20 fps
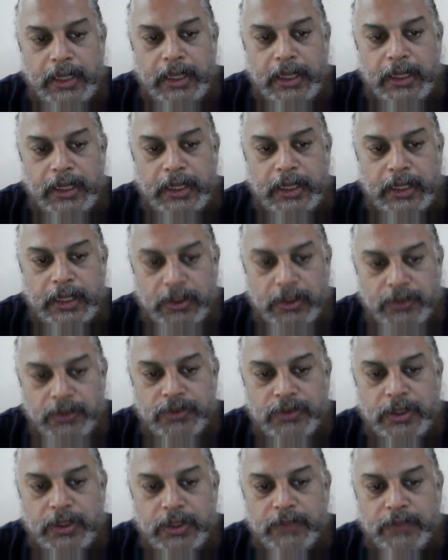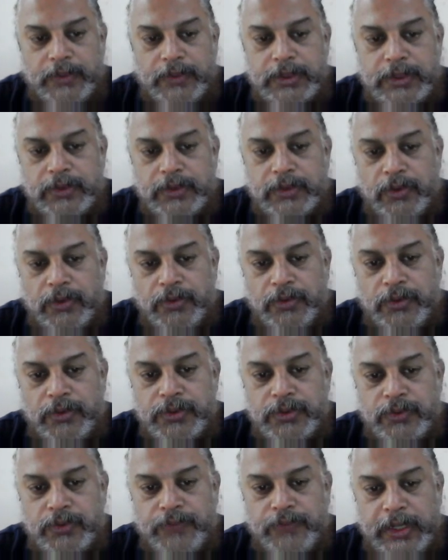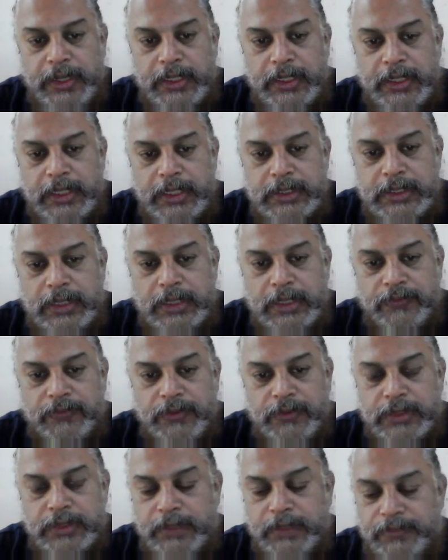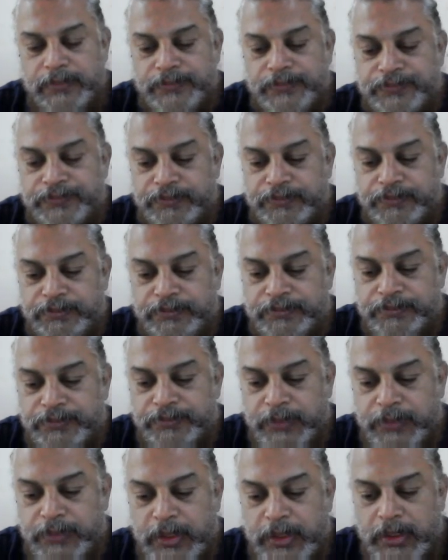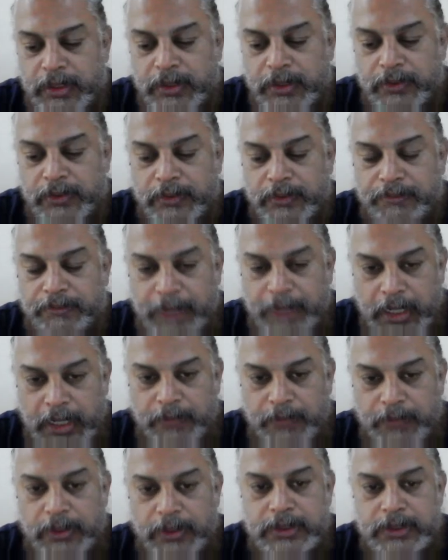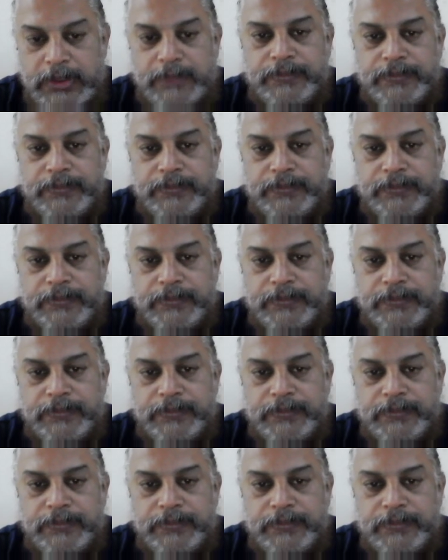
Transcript: It also converts glucose to fatty acid for some metabolism.